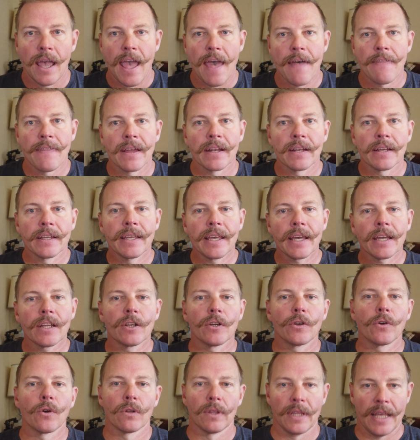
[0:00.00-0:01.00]
And then get
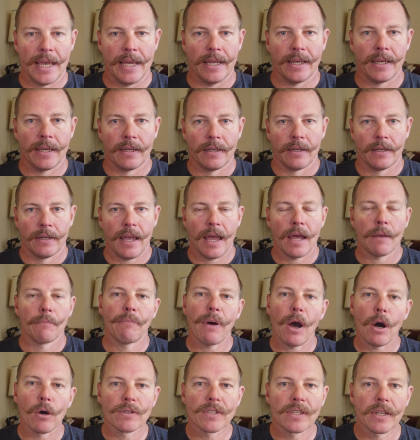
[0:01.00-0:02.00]
your link and
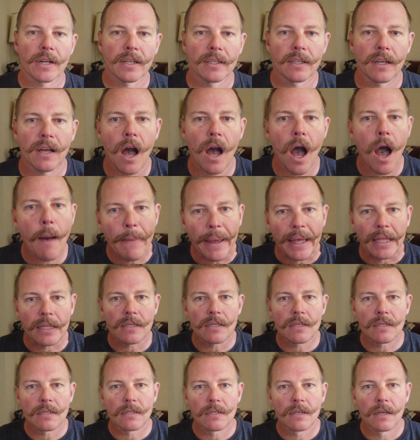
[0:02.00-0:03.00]
post it in the
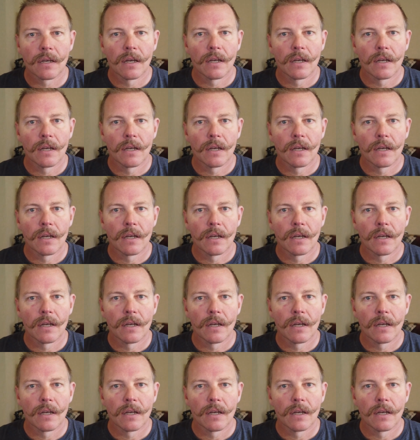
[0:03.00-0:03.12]
comments.